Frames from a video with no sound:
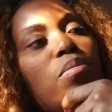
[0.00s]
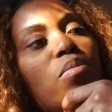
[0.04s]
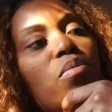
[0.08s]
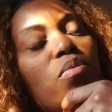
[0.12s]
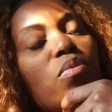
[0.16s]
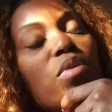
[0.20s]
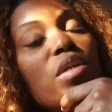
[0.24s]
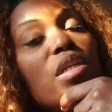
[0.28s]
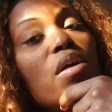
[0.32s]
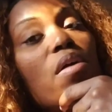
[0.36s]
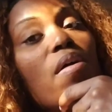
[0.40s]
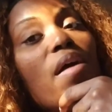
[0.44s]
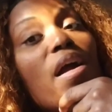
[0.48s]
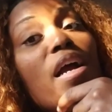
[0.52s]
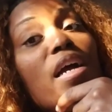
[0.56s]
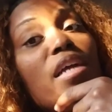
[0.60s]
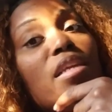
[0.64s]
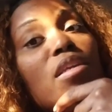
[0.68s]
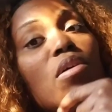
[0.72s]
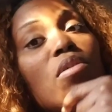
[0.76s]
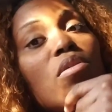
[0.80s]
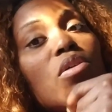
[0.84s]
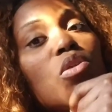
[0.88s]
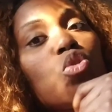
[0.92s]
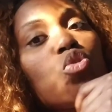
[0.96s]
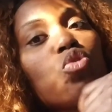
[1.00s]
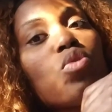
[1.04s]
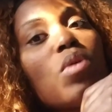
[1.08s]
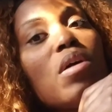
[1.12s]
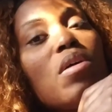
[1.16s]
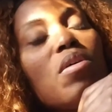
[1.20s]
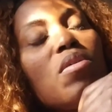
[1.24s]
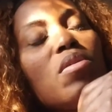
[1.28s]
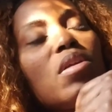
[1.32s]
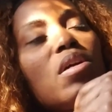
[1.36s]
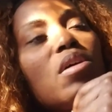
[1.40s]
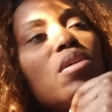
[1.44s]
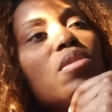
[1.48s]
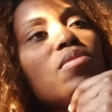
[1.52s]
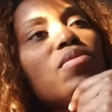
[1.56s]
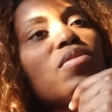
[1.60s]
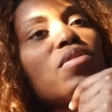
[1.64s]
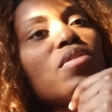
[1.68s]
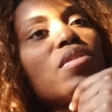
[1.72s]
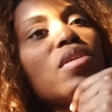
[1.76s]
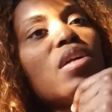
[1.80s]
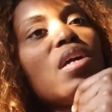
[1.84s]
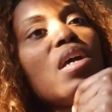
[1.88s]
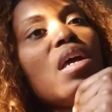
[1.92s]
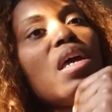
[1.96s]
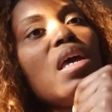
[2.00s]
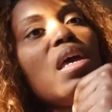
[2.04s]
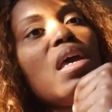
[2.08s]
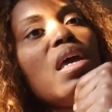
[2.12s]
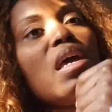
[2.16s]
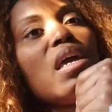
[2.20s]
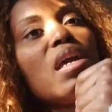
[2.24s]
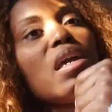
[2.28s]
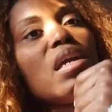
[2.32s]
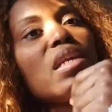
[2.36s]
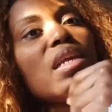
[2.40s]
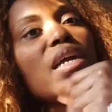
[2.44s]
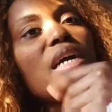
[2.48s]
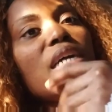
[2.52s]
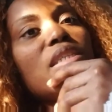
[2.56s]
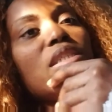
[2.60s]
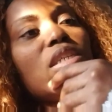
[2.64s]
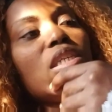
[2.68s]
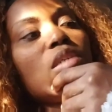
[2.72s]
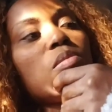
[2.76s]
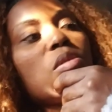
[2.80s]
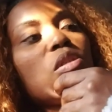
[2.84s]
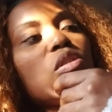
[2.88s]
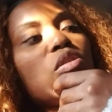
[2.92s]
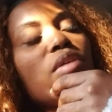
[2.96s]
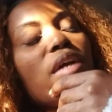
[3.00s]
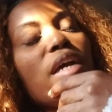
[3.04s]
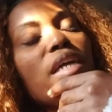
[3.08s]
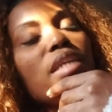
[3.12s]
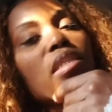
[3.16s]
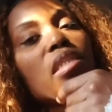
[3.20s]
we don't have no control over. And I just been trying to